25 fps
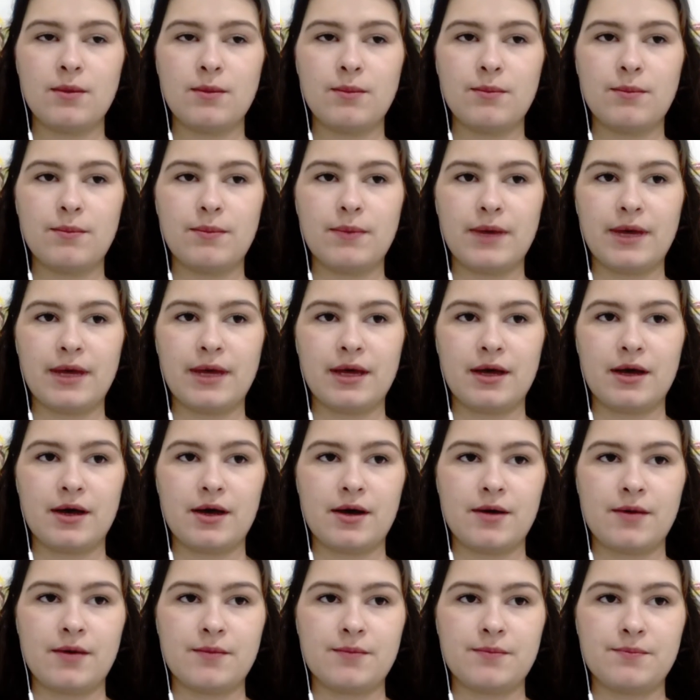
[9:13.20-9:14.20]
But
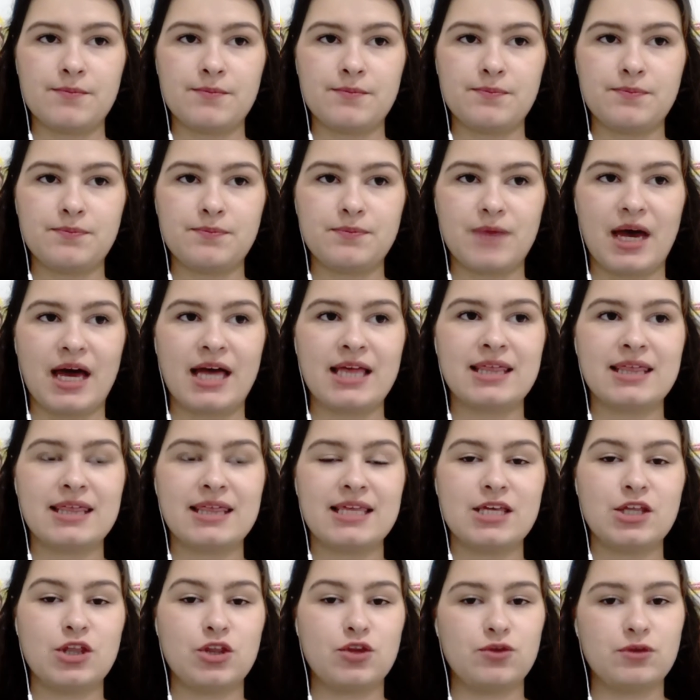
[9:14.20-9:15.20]
I
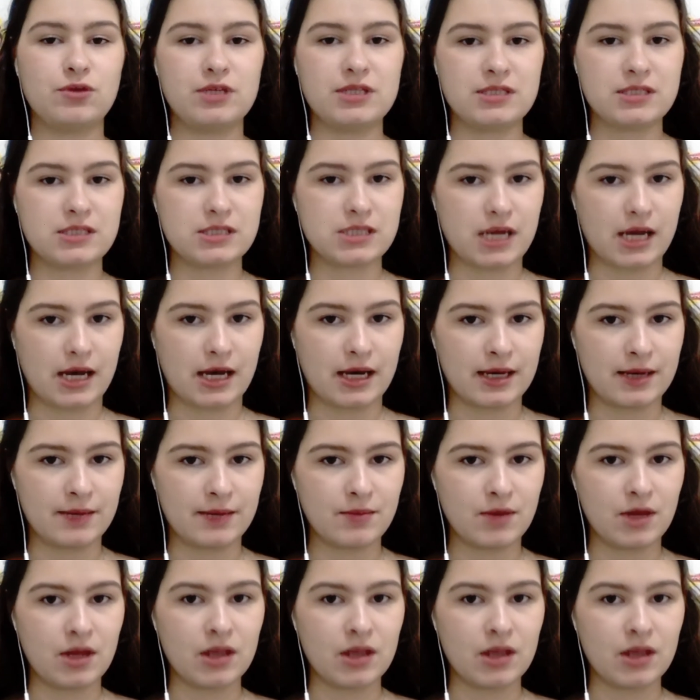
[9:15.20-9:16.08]
think through this time,